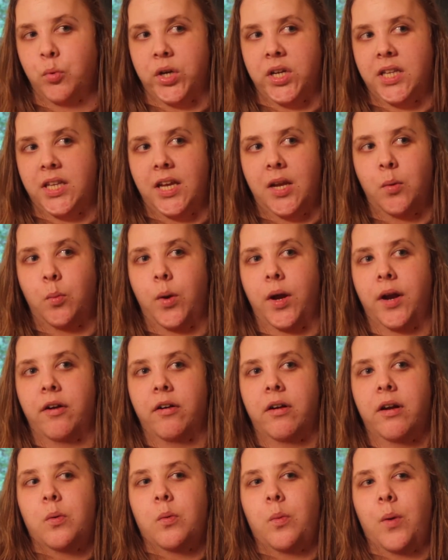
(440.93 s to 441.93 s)
really,
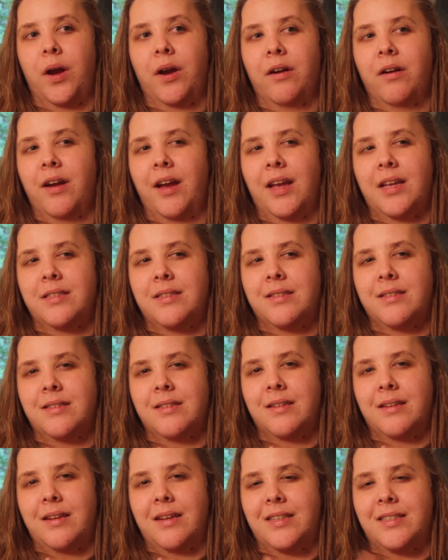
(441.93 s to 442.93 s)
where it's
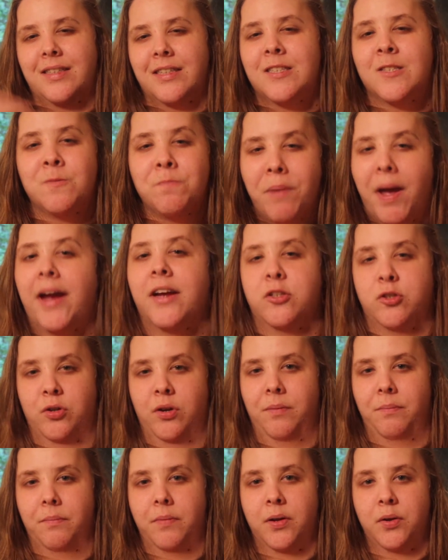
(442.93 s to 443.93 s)
a
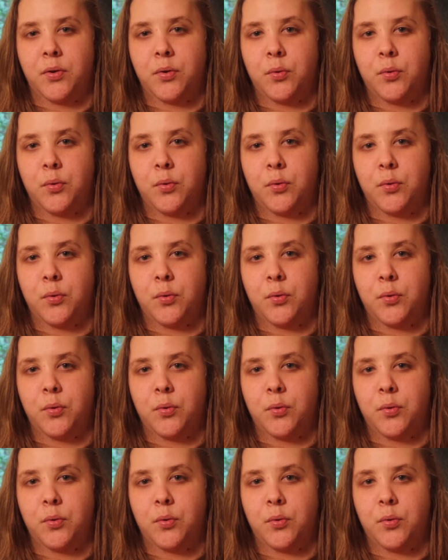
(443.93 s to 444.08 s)
spectrum